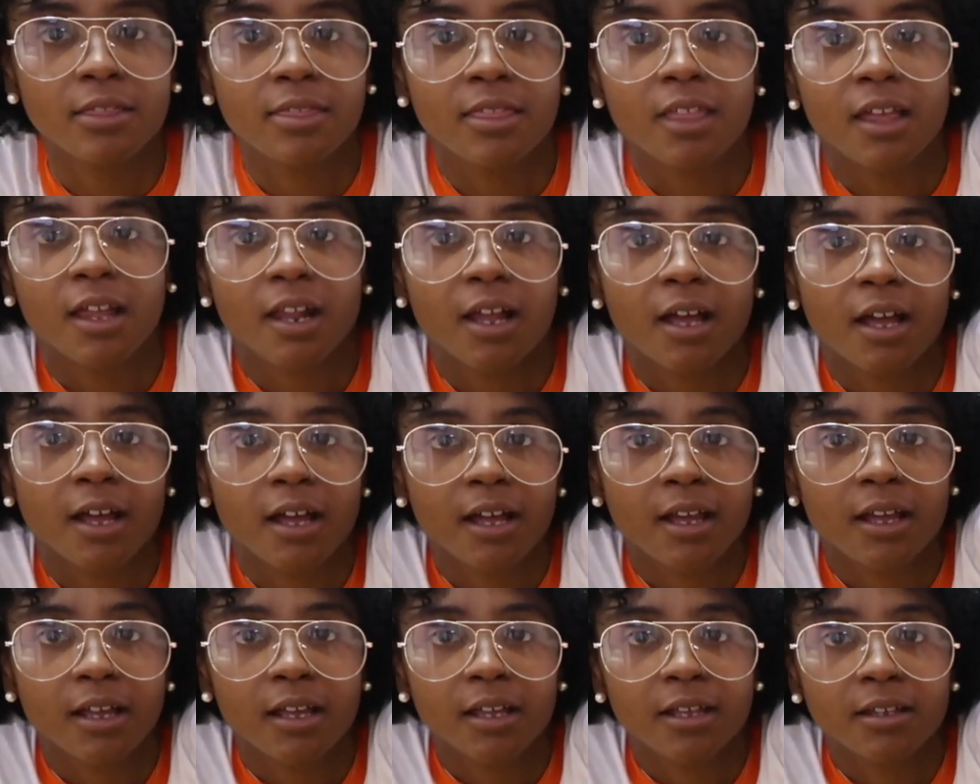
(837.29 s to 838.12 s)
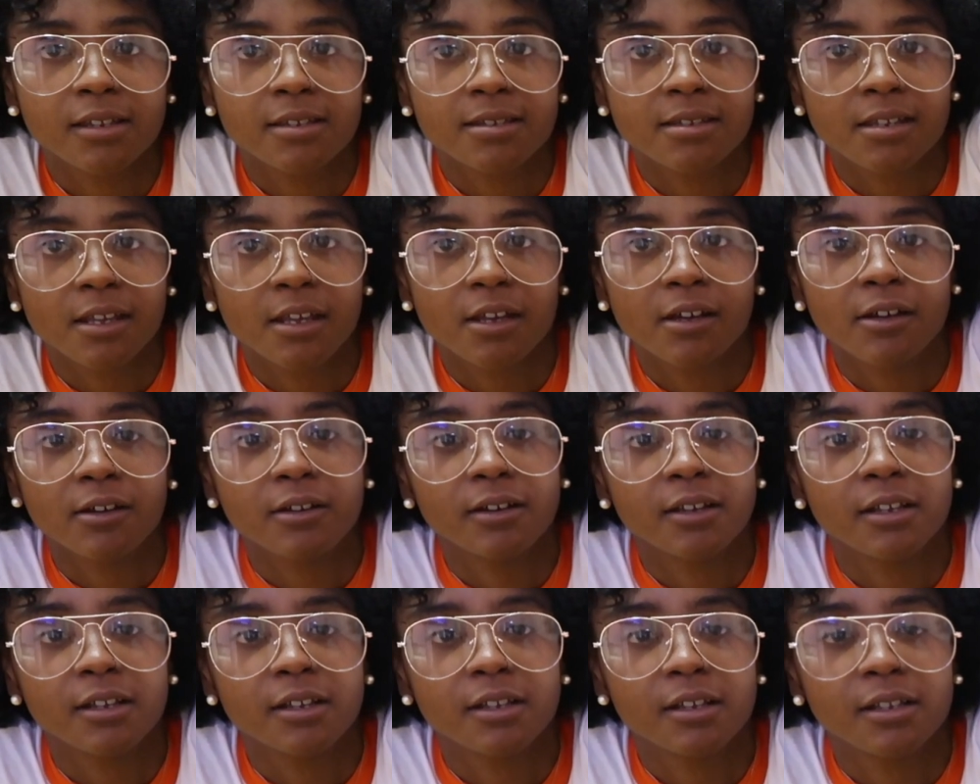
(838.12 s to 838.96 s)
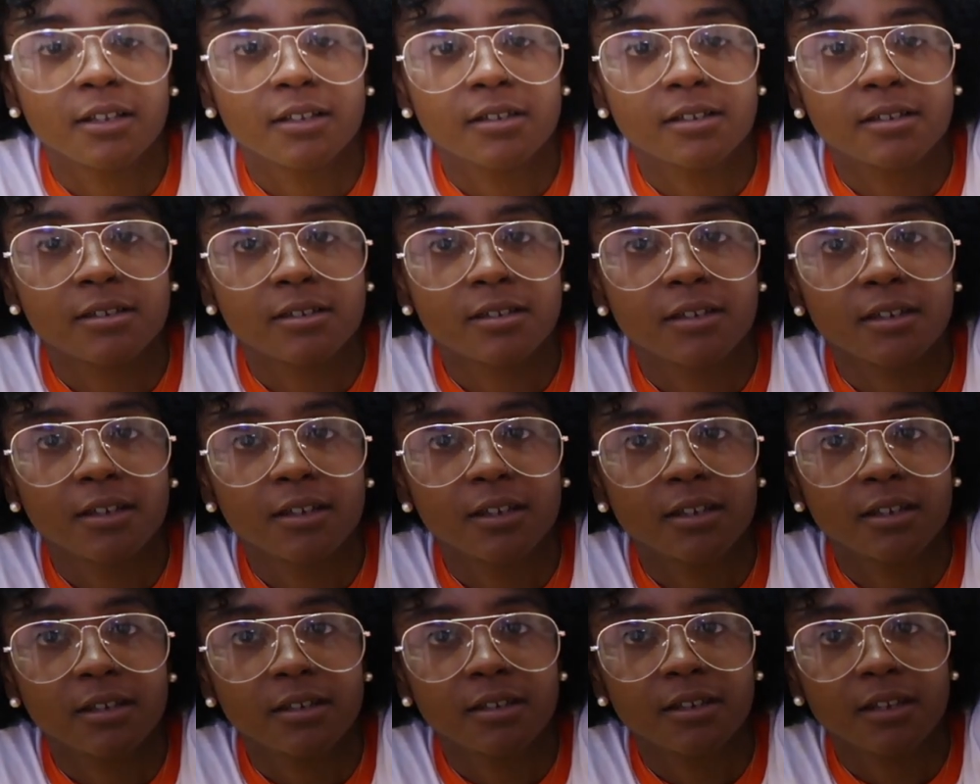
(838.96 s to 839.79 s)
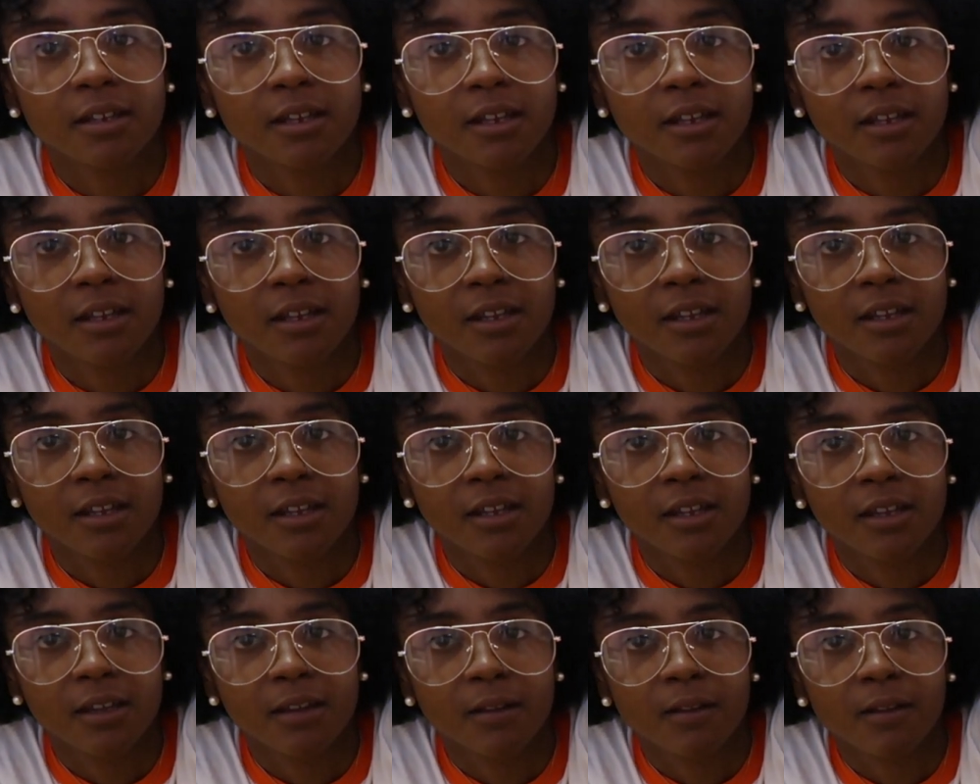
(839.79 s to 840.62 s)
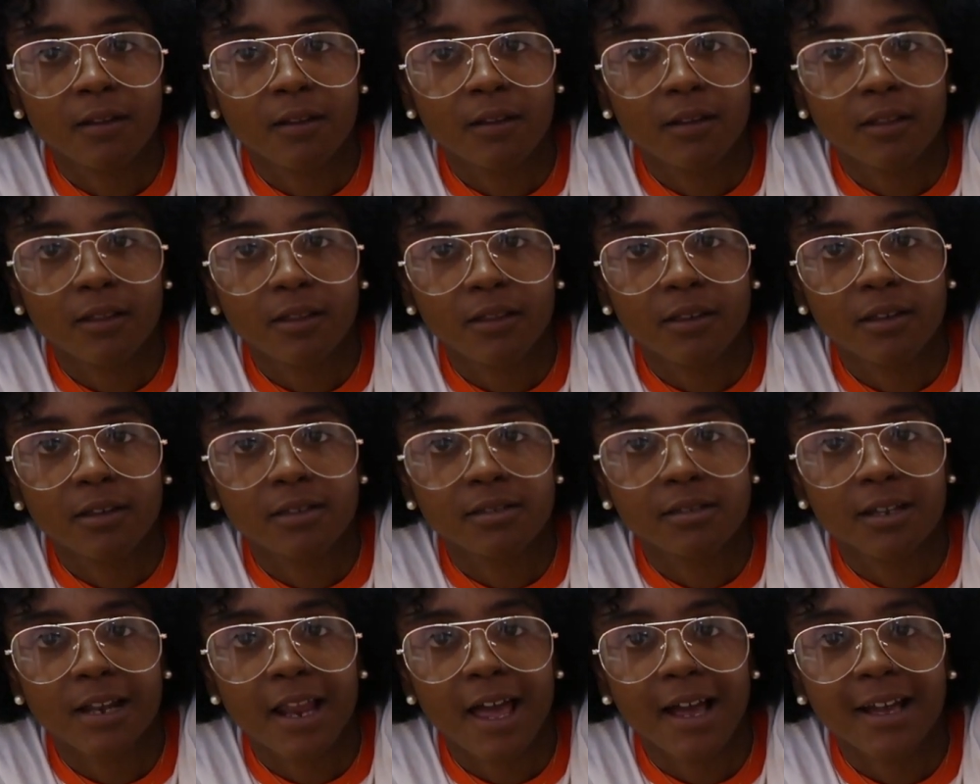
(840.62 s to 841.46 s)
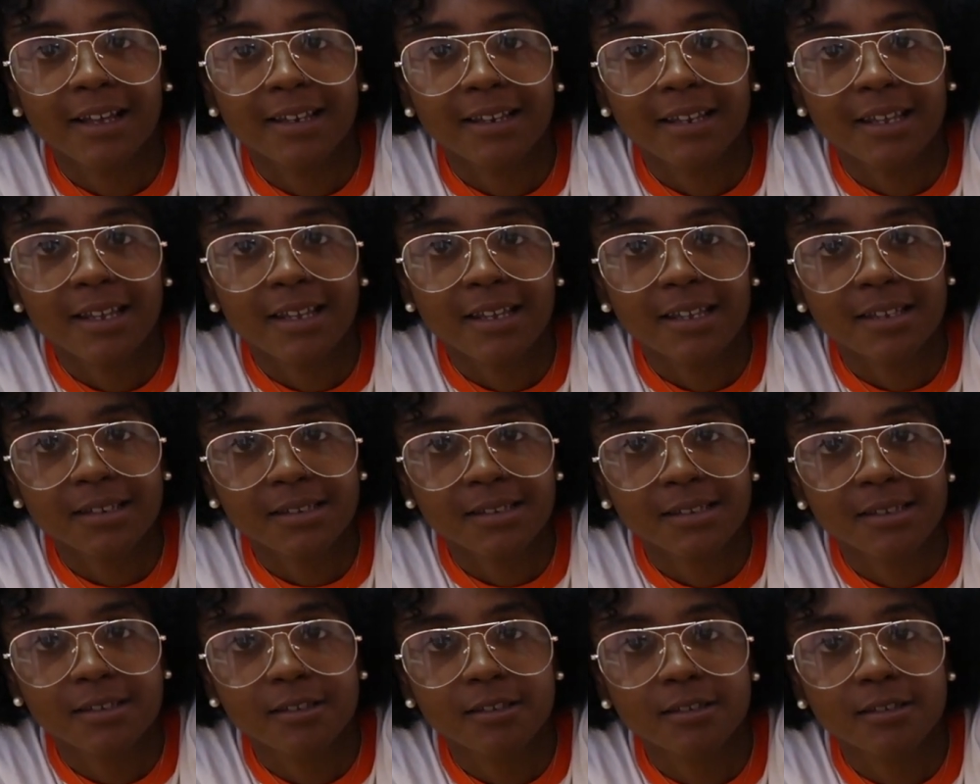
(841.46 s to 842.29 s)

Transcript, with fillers: that I sell and it's, it looks like a this.